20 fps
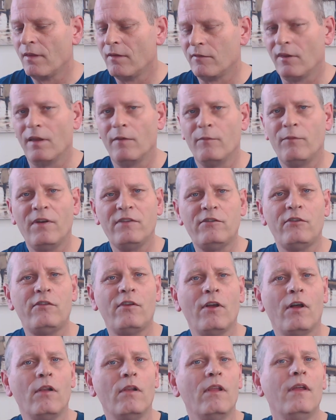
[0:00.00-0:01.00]
So that
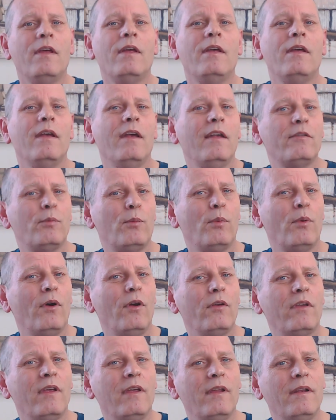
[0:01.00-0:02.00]
Vegetol is
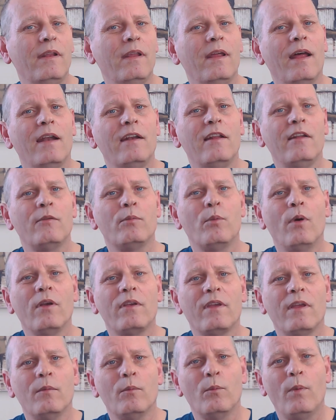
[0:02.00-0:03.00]
working and is
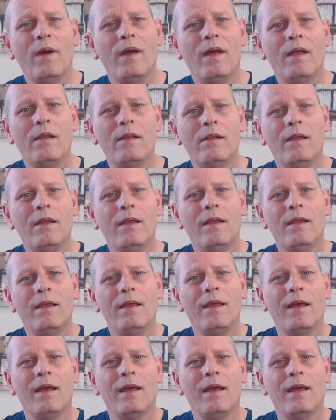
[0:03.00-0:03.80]
working well.